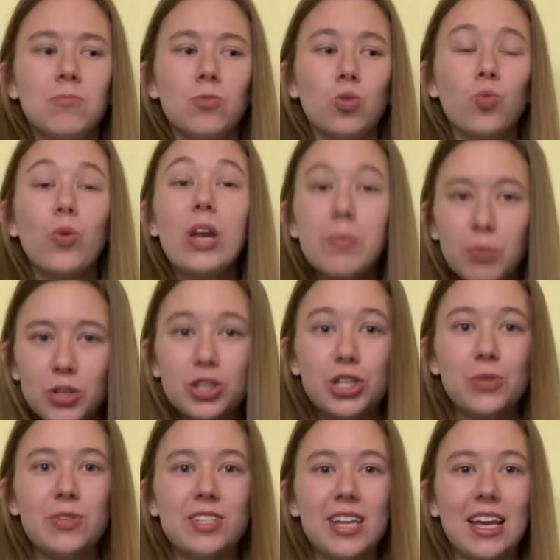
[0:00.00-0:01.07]

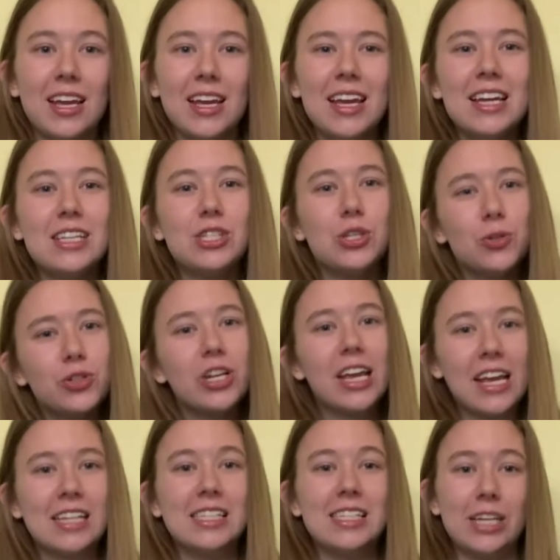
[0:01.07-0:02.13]
reproducing is usually
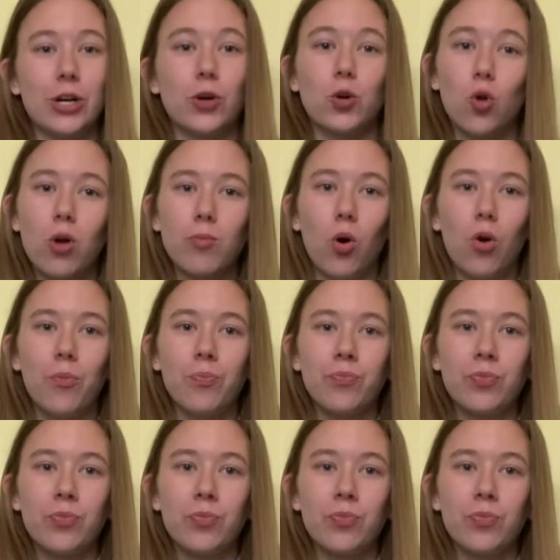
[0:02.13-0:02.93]
considered normal.